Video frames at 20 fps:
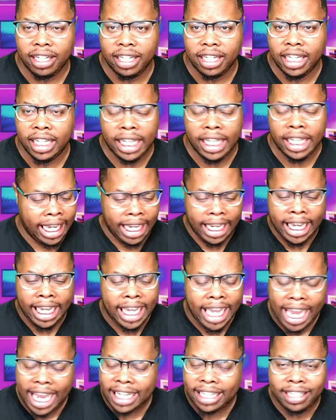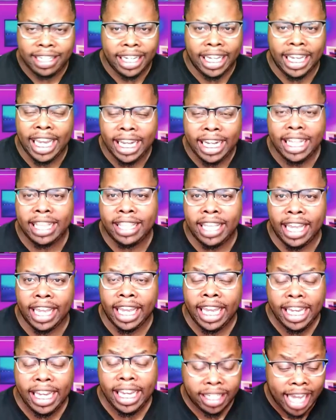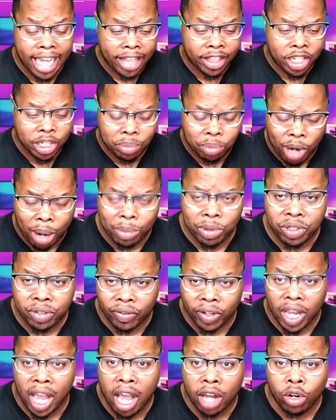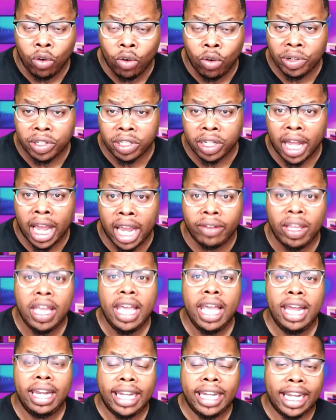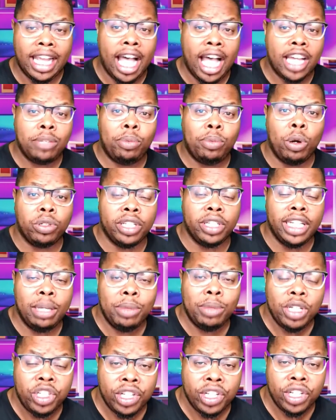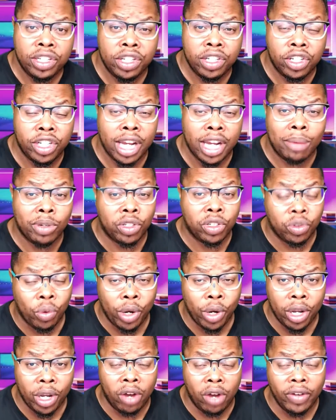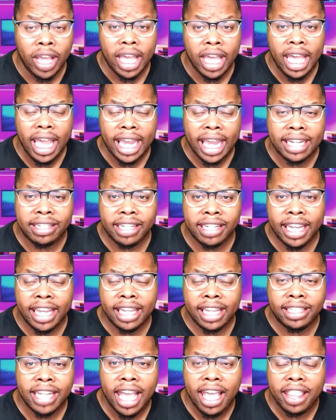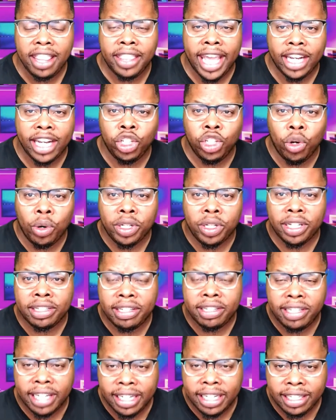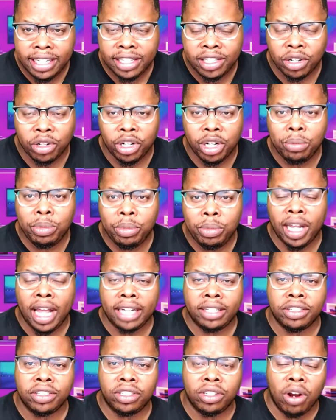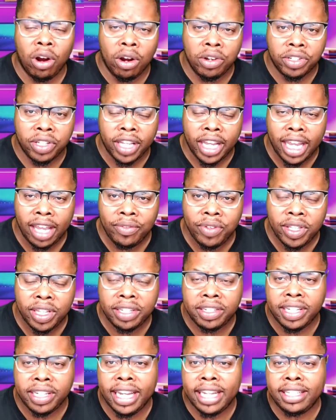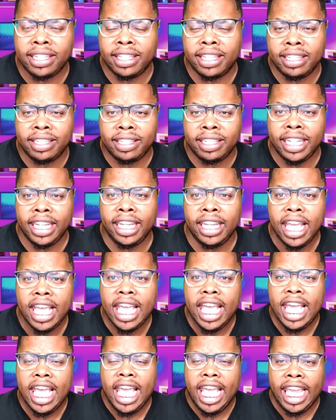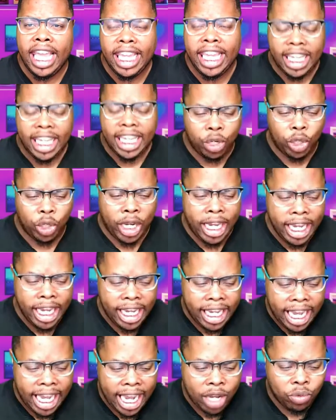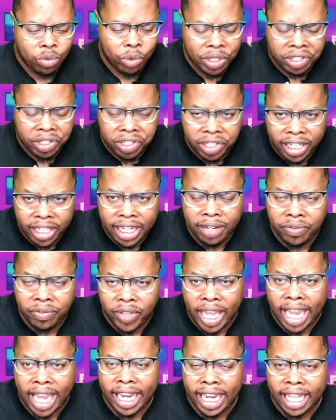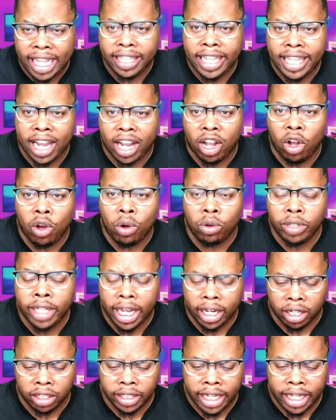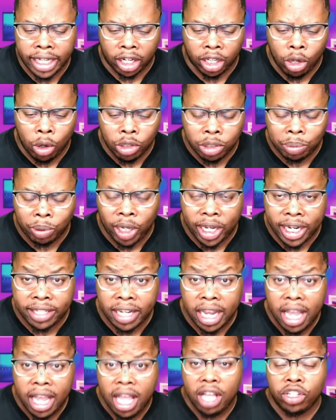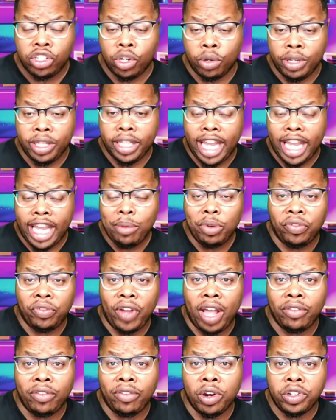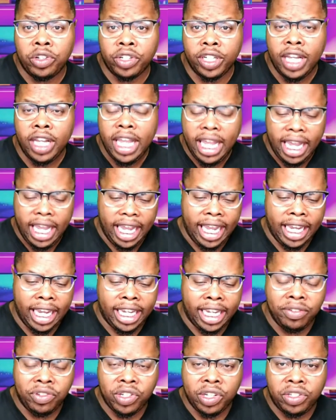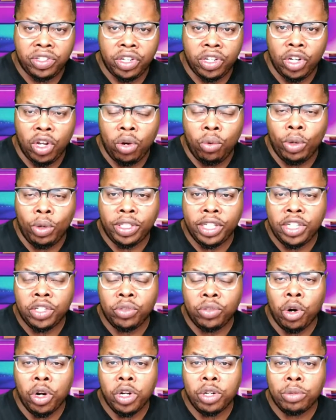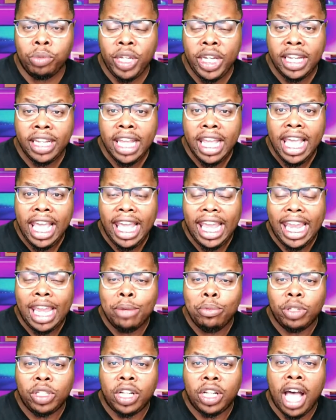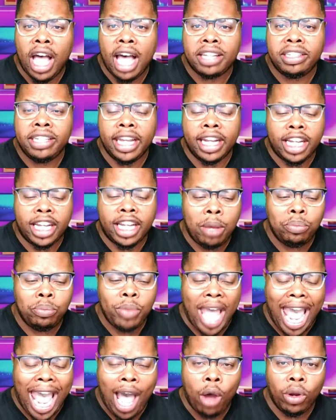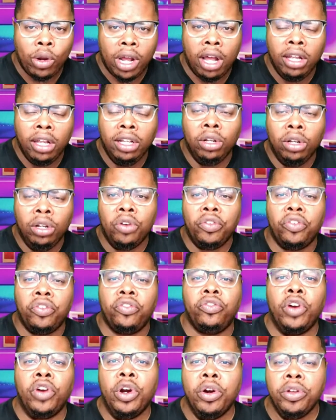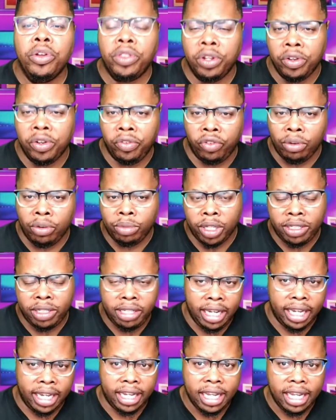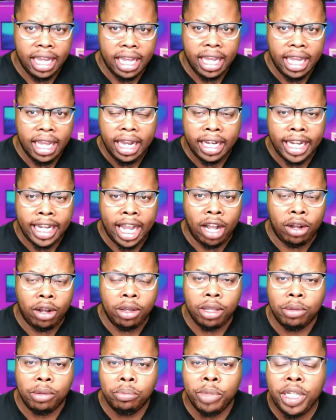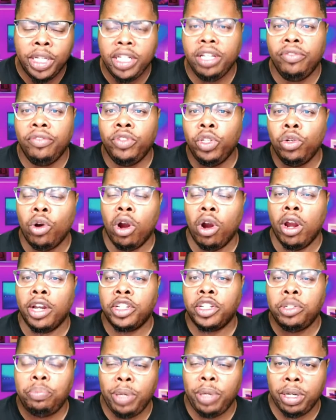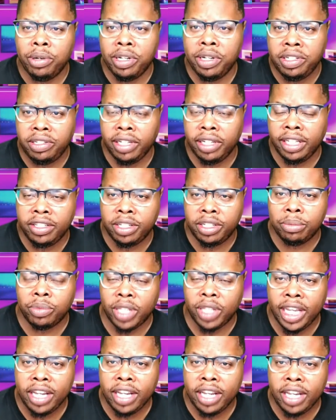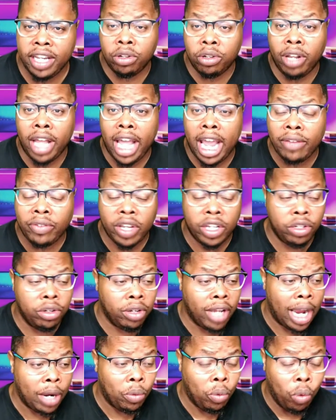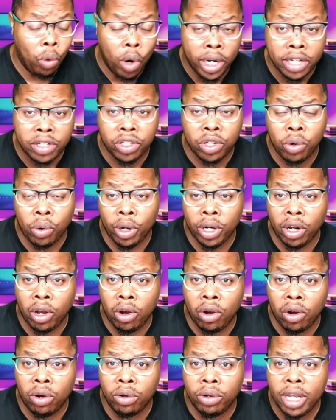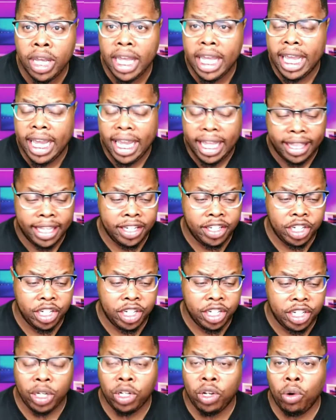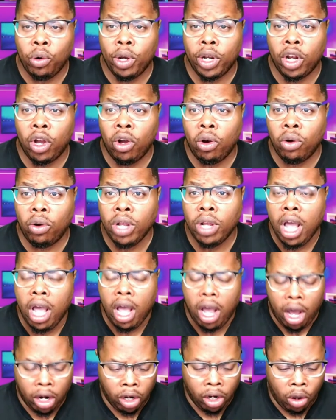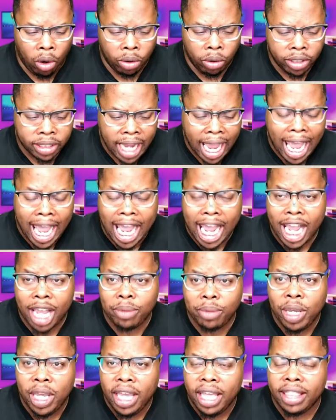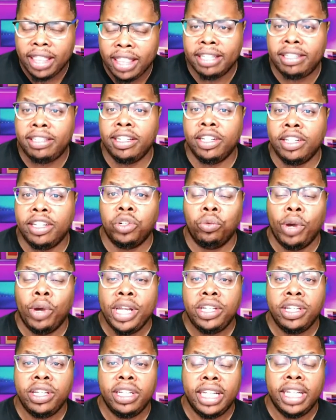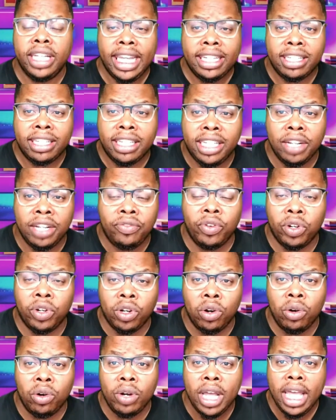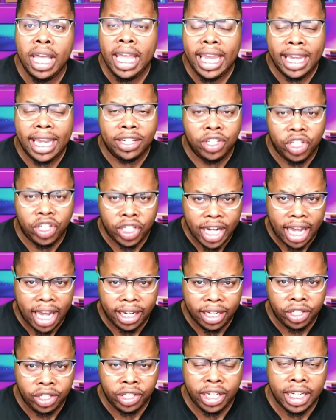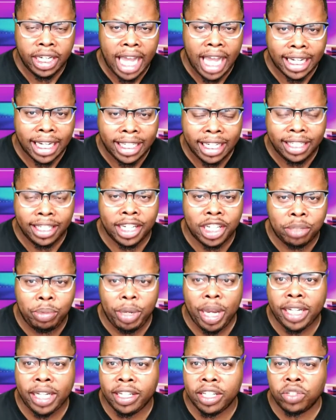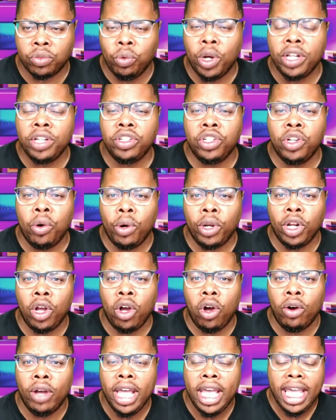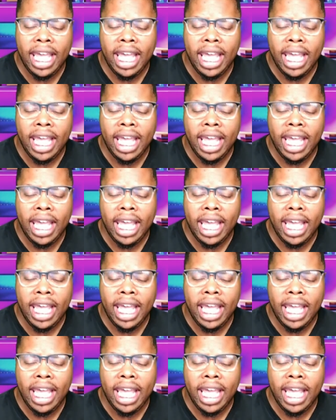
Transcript: He, he can't see anything. He's got this promise of God over his life that God spoke to him in Genesis chapter 12 and says that your descendants are going to be like the stars of the heaven, the sands of the sea. He he can't receive that in that cult that that close place. So in the amplified version, it gives us to know what these words mean. If God said, "Come out a little further from the tent." Now, many of you are experiencing some things in your life, and you're like, "What is going on? This has been going on a long time. This situation is difficult, it's challenging. I didn't expect this. What is going on?